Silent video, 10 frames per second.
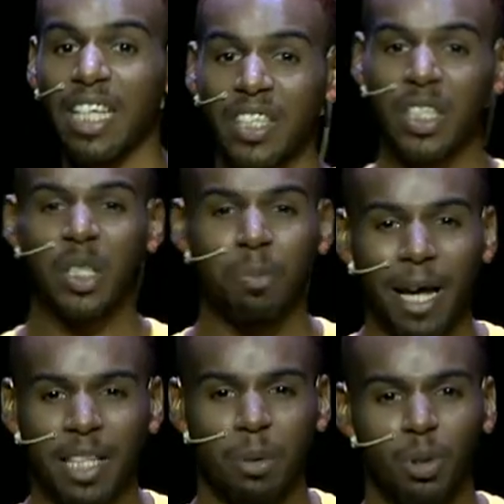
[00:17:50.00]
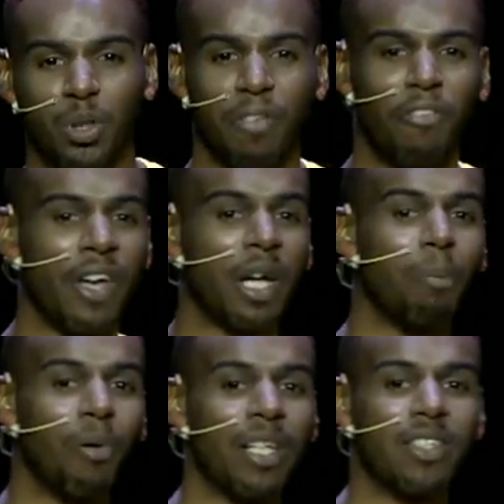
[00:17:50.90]
less susceptible to
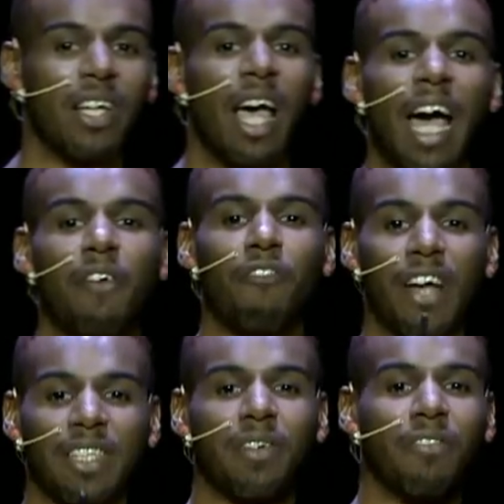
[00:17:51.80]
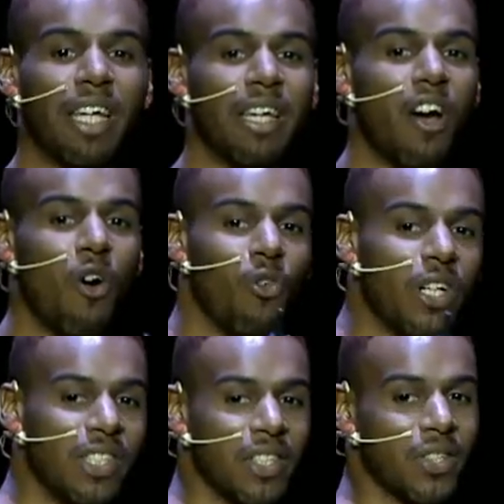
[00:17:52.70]
fingerprints, and effectively
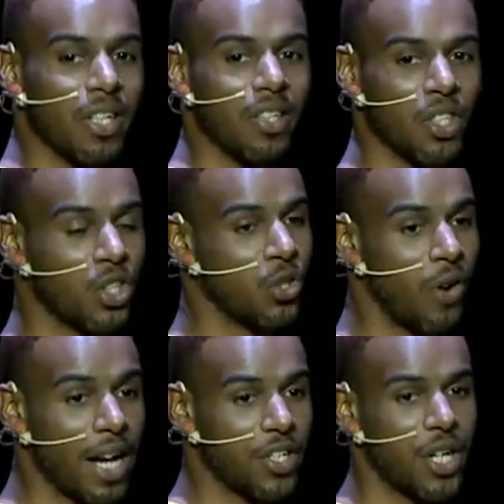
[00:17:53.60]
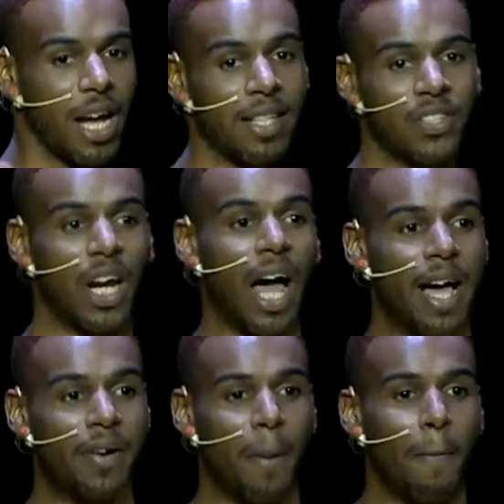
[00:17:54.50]
resistant to scratch and
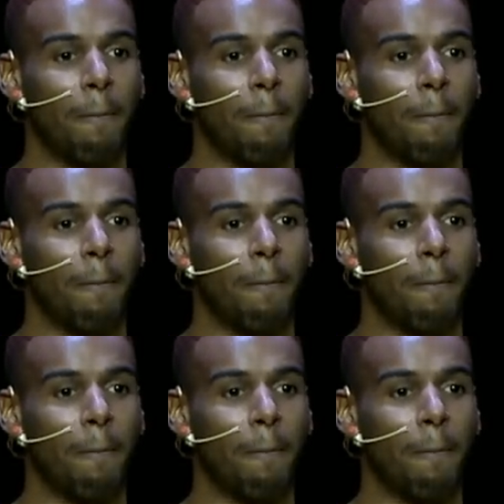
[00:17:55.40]
slide.